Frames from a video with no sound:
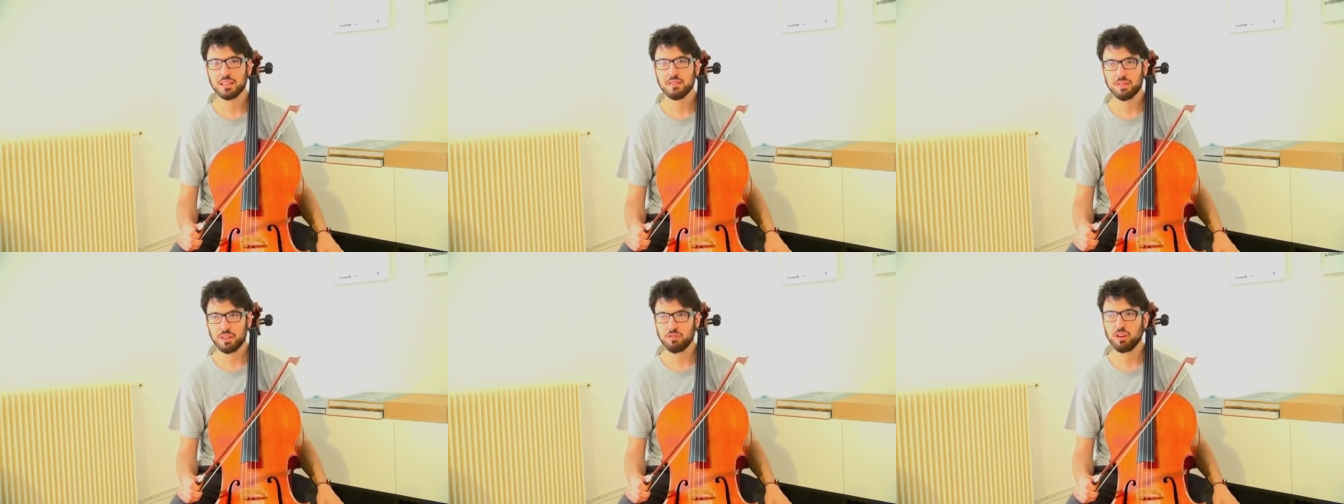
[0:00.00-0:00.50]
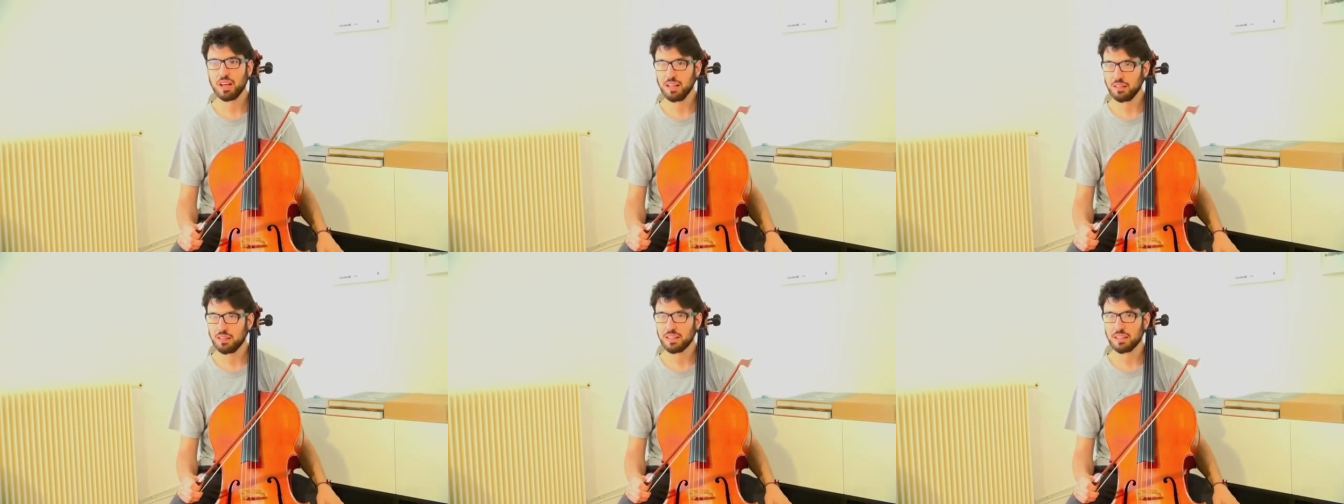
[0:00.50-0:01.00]

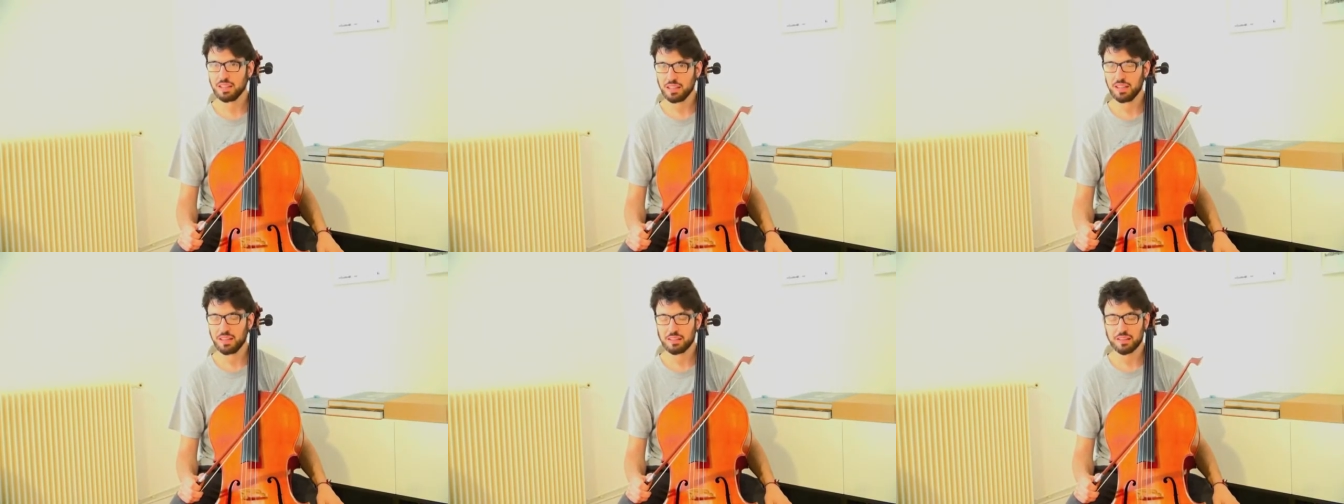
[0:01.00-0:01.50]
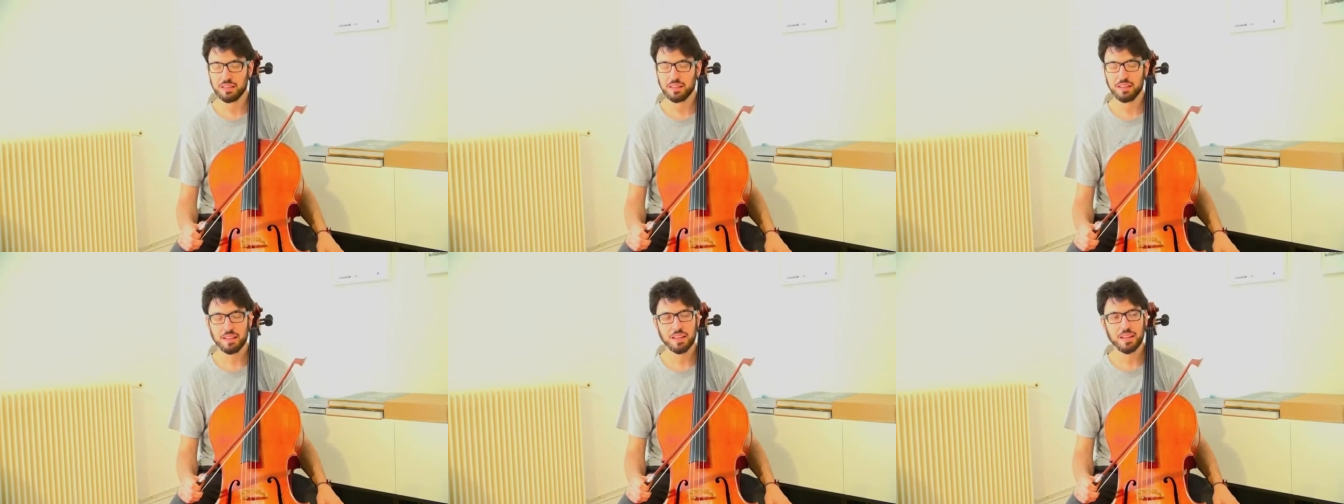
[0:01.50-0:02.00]
fragile technique, let's say.
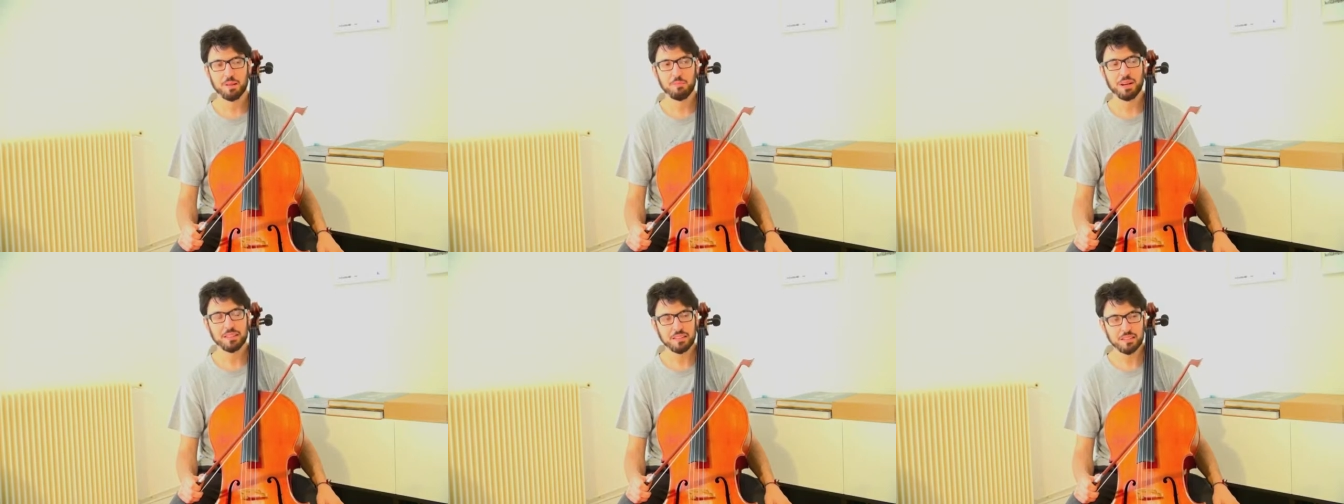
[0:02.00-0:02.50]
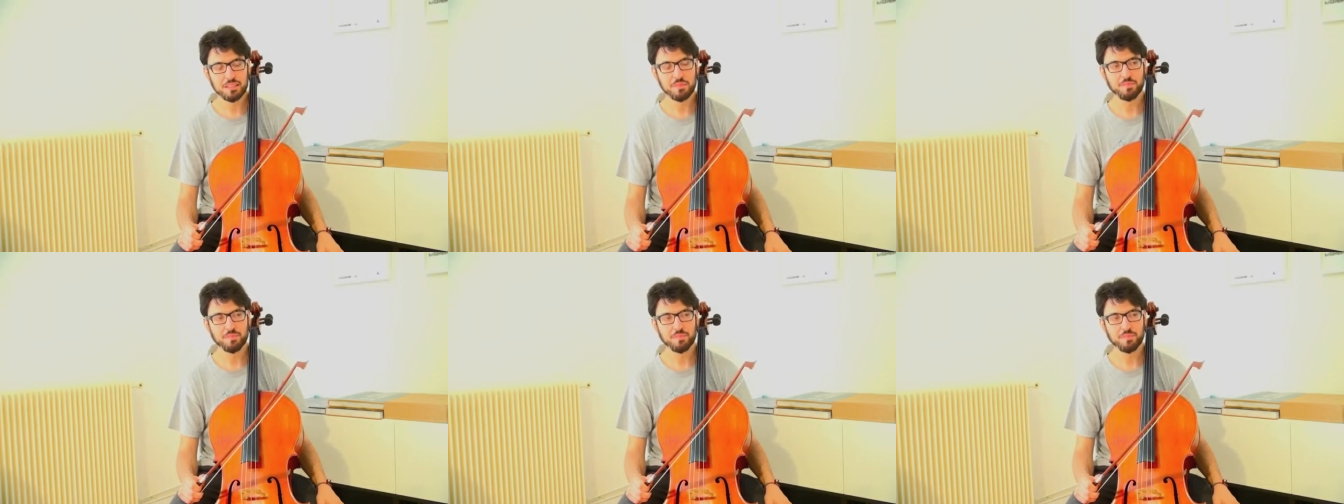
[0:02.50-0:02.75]
But